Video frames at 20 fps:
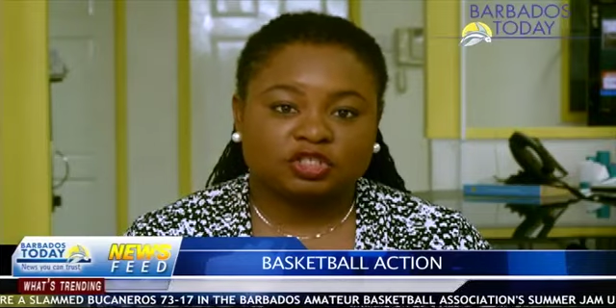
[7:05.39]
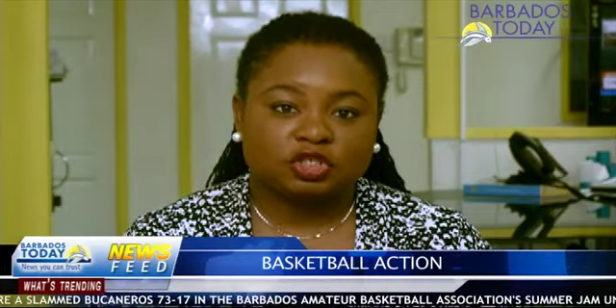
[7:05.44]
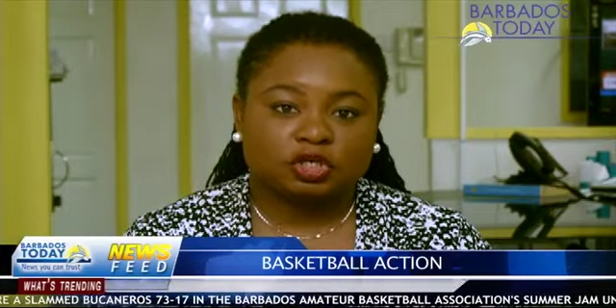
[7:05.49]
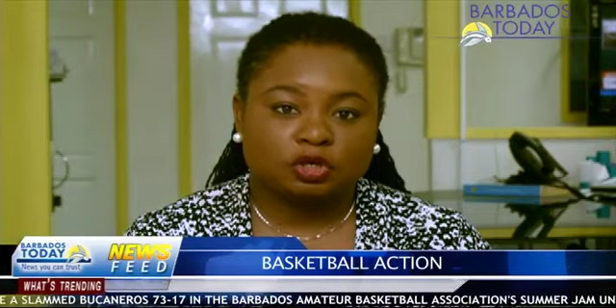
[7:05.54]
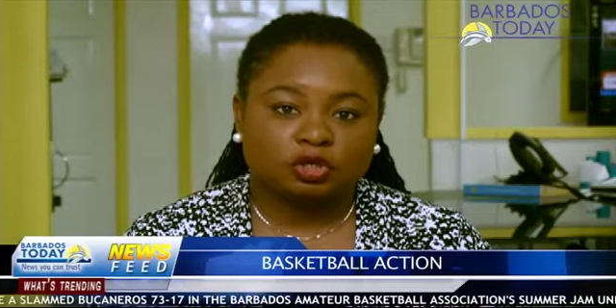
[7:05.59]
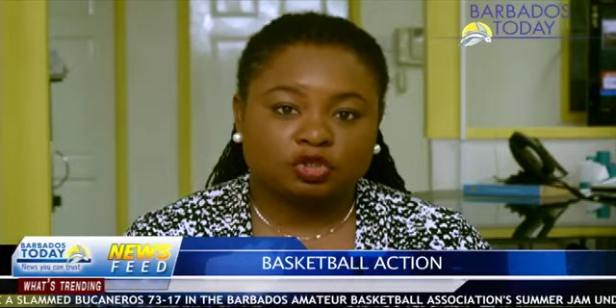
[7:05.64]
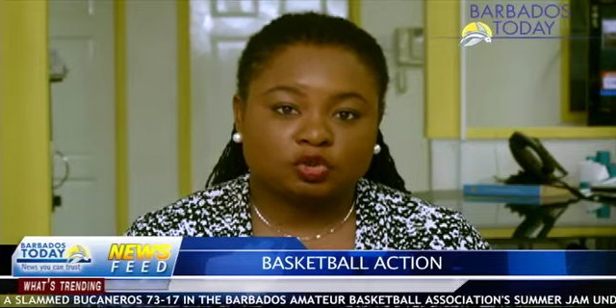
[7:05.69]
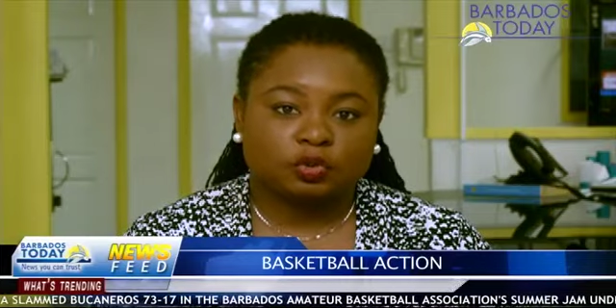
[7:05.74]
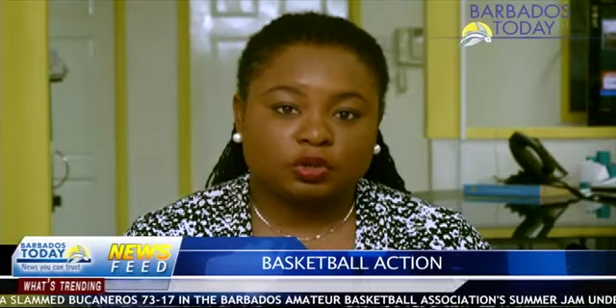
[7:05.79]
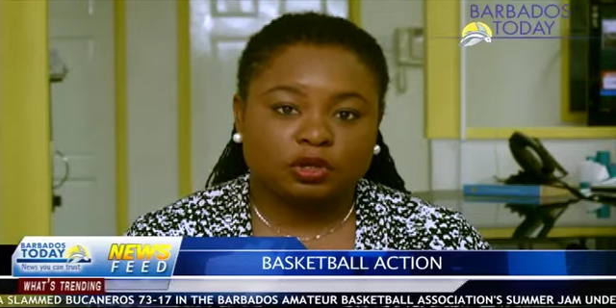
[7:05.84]

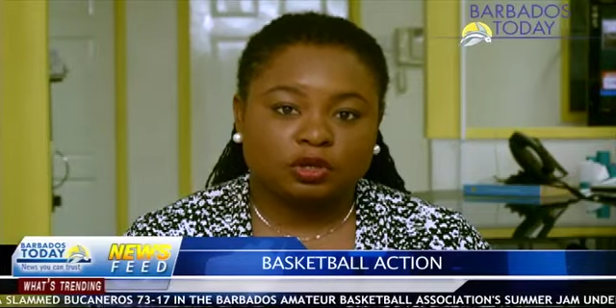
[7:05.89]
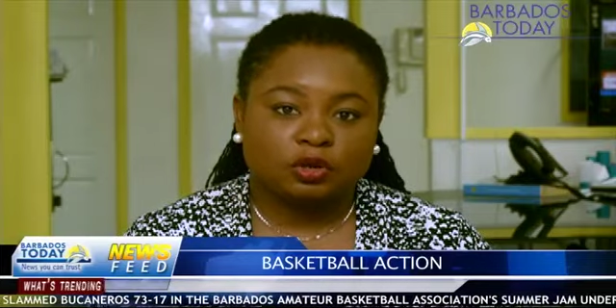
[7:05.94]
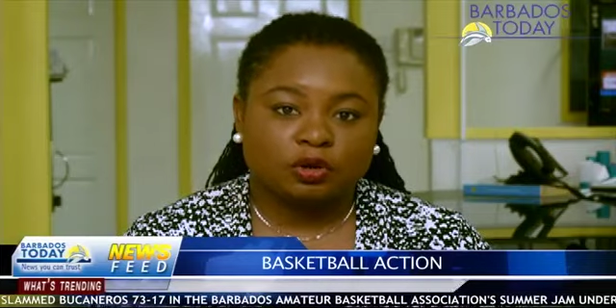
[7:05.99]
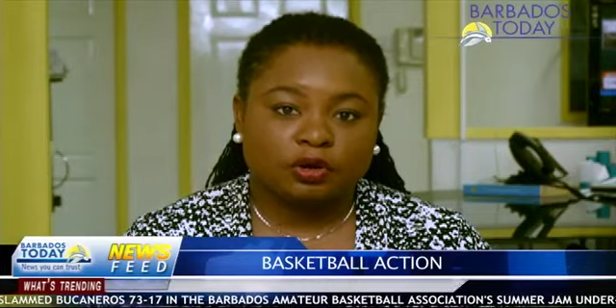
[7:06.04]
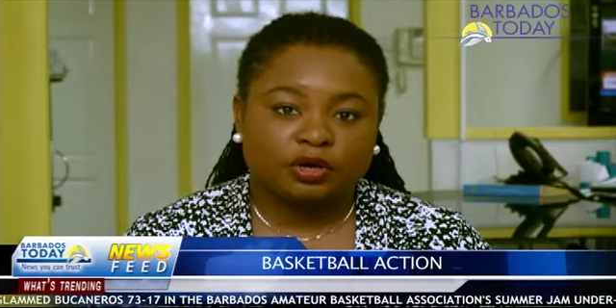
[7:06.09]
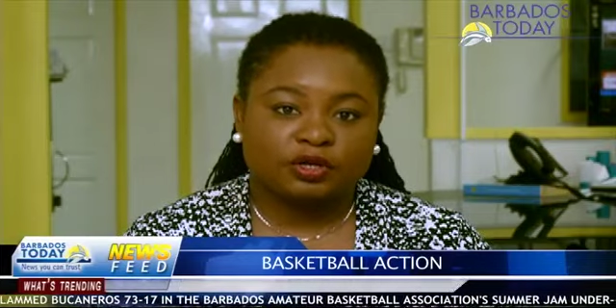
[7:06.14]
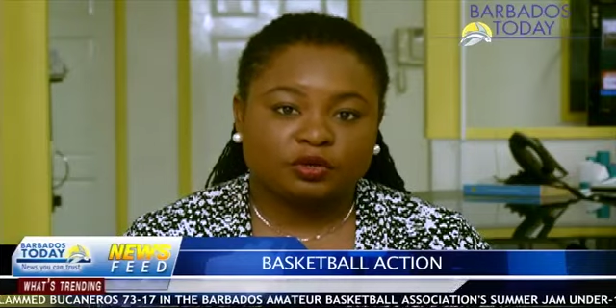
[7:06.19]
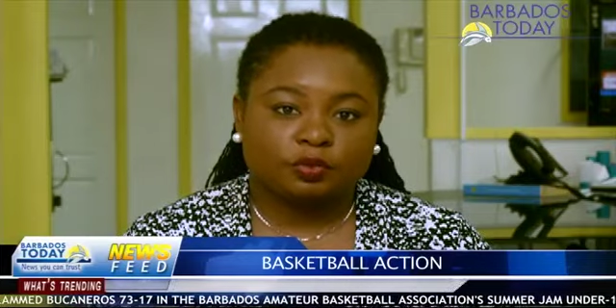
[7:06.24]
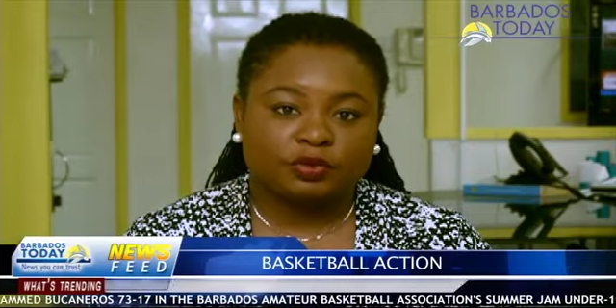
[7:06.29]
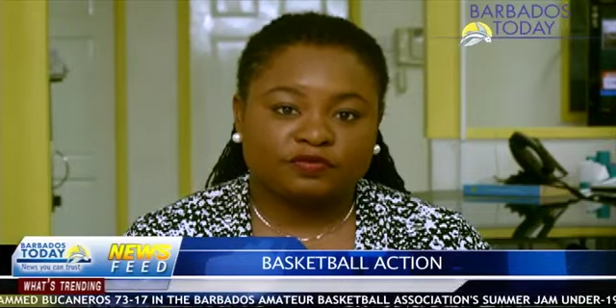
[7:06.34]
Joshua
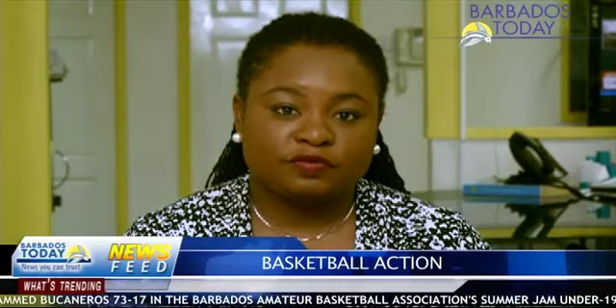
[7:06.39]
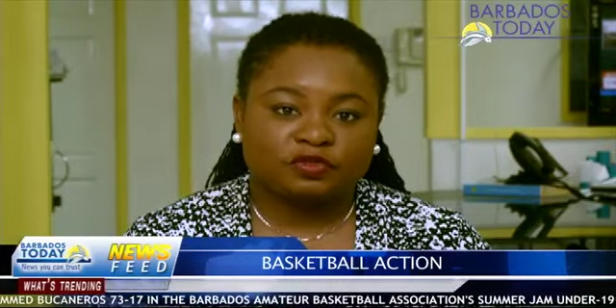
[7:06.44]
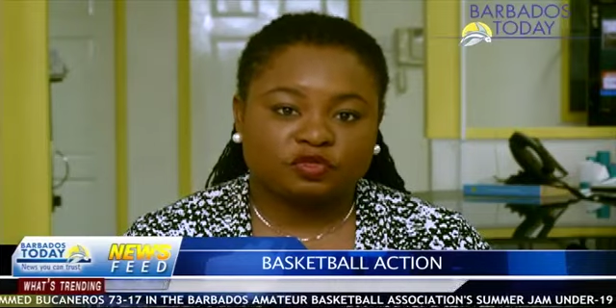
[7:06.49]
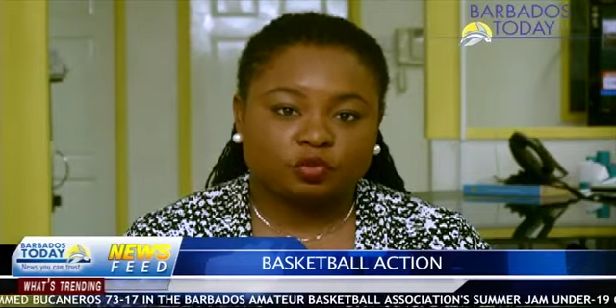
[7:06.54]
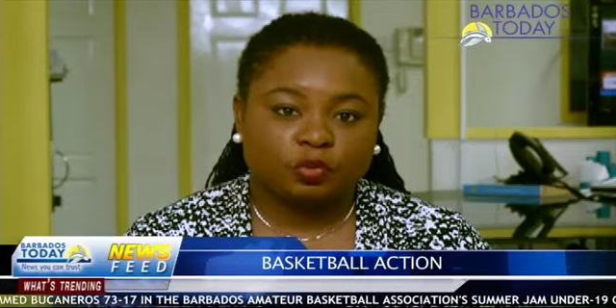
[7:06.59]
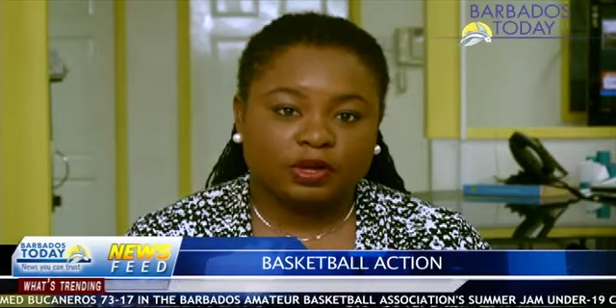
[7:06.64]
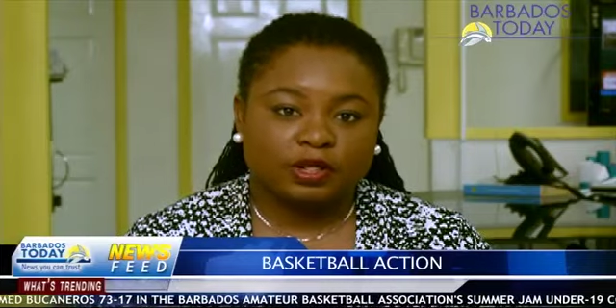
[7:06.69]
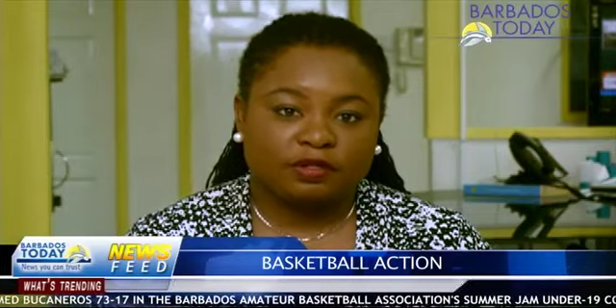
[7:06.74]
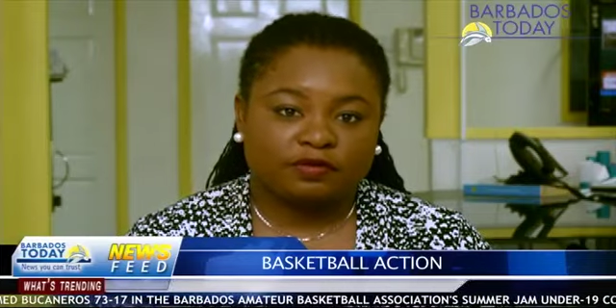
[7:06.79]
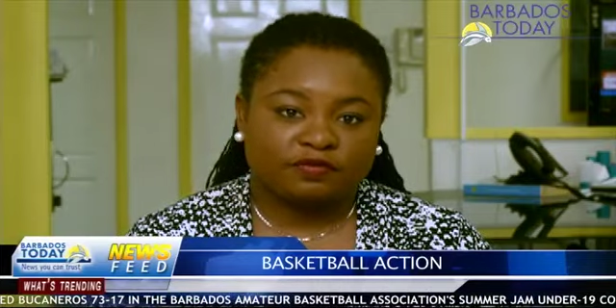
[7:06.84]
Lloyd with
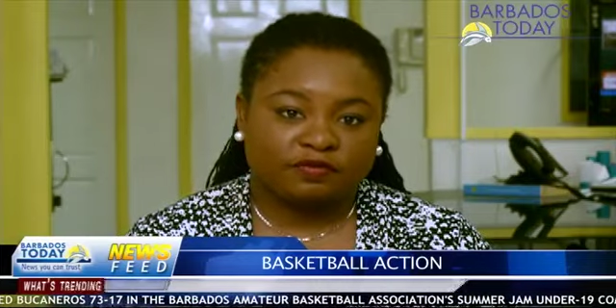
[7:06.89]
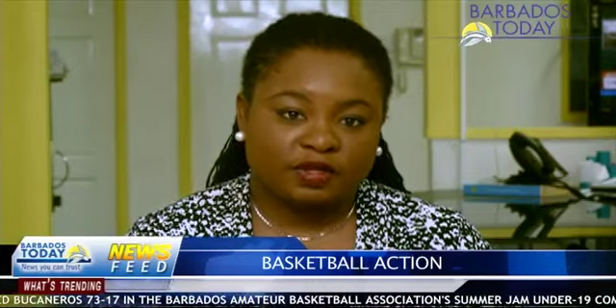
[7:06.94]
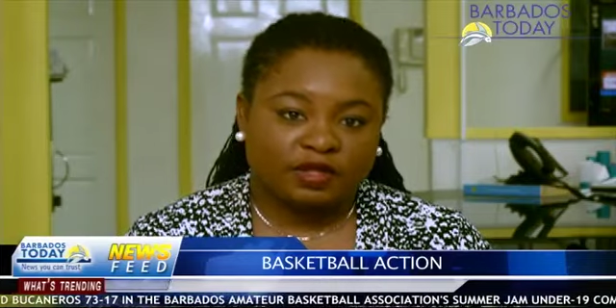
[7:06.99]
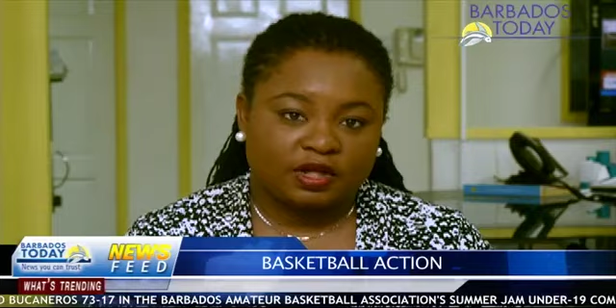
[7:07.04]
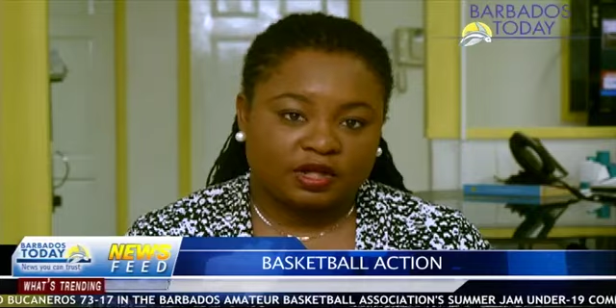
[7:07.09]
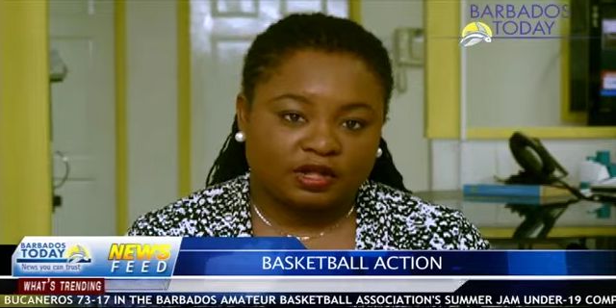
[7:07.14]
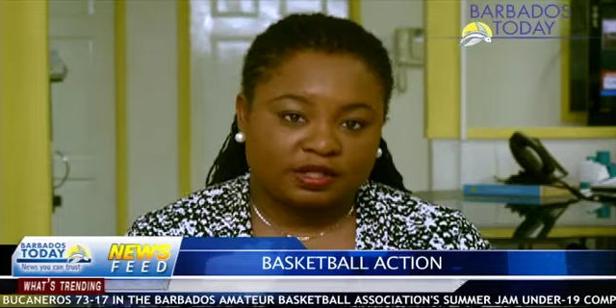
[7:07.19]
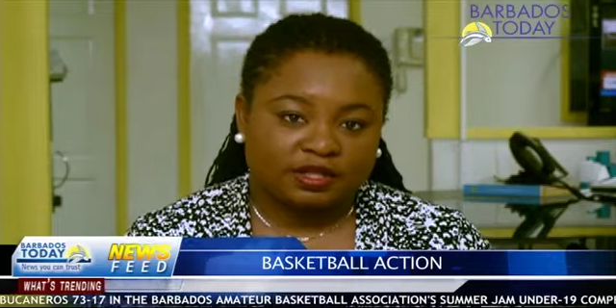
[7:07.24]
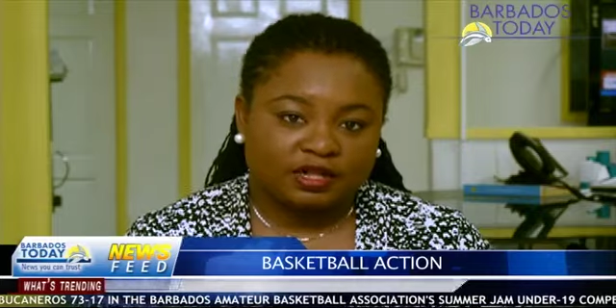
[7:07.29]
12.